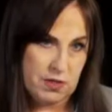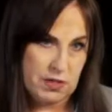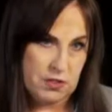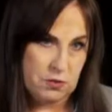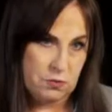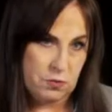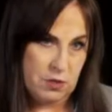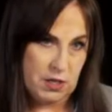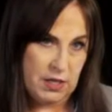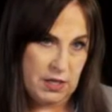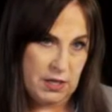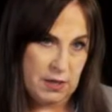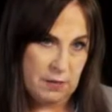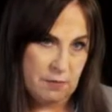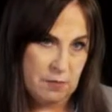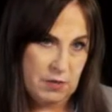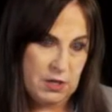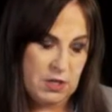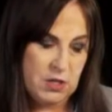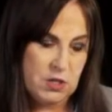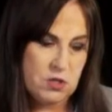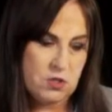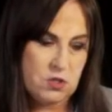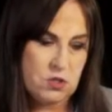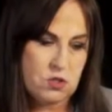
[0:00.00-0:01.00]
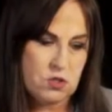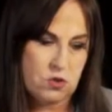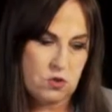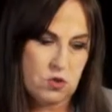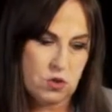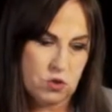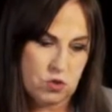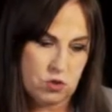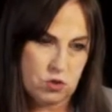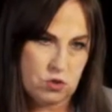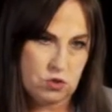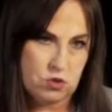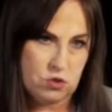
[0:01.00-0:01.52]
red wine. So
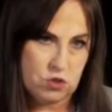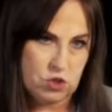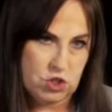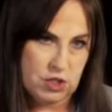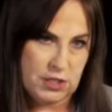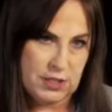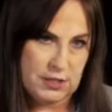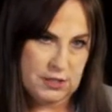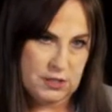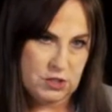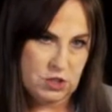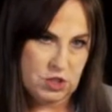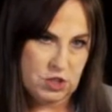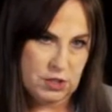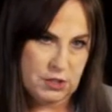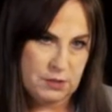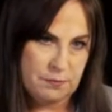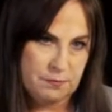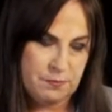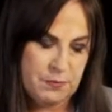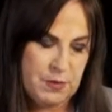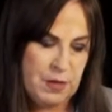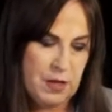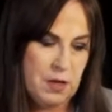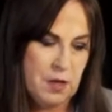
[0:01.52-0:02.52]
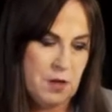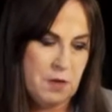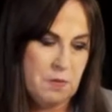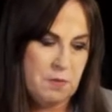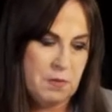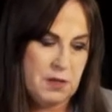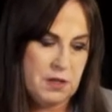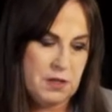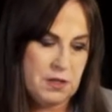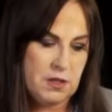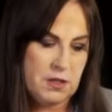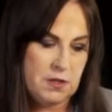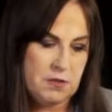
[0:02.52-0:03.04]
not too challenging,
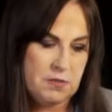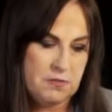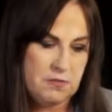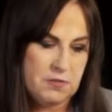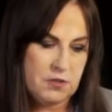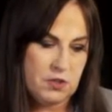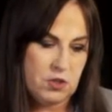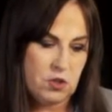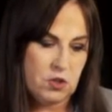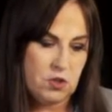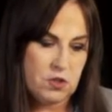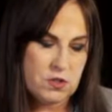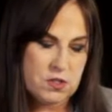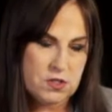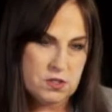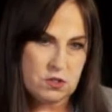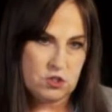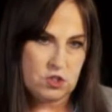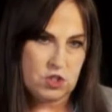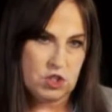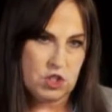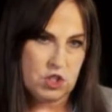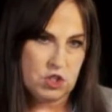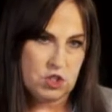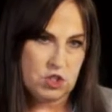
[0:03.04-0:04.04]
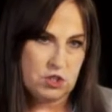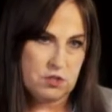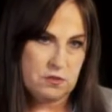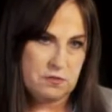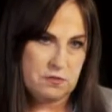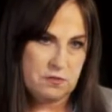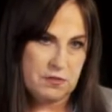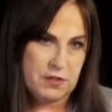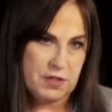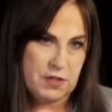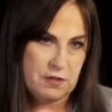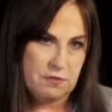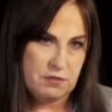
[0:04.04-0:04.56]
but enough concentration of
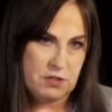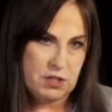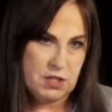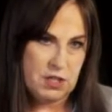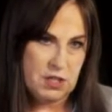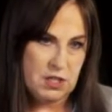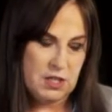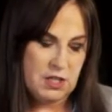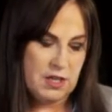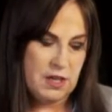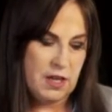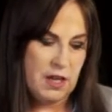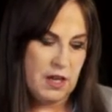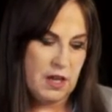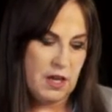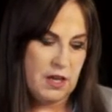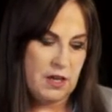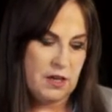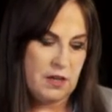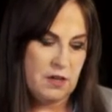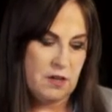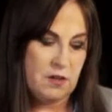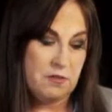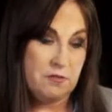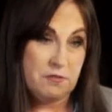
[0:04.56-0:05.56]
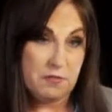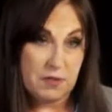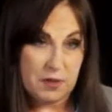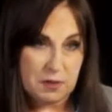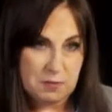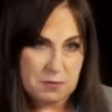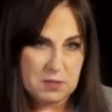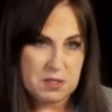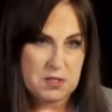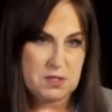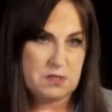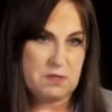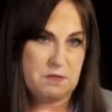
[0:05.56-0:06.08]
flavour and enough
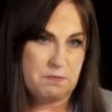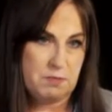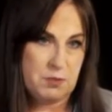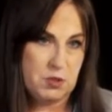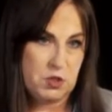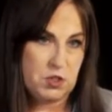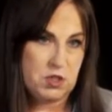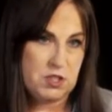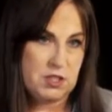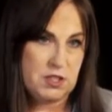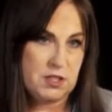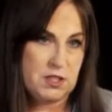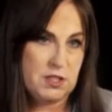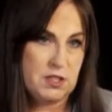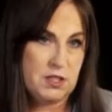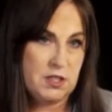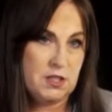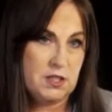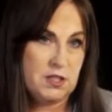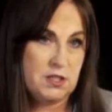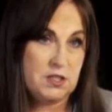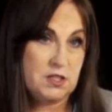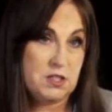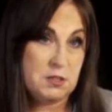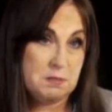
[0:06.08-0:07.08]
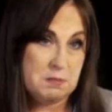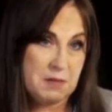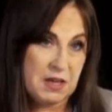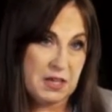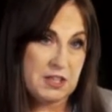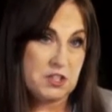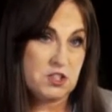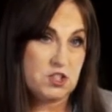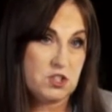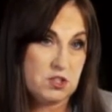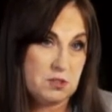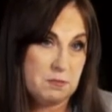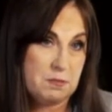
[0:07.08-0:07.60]
firmness of body to
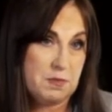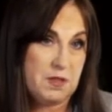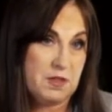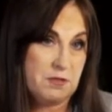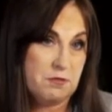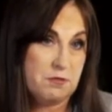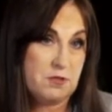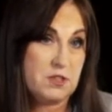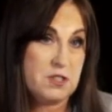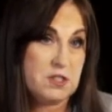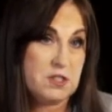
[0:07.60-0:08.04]
match the beef,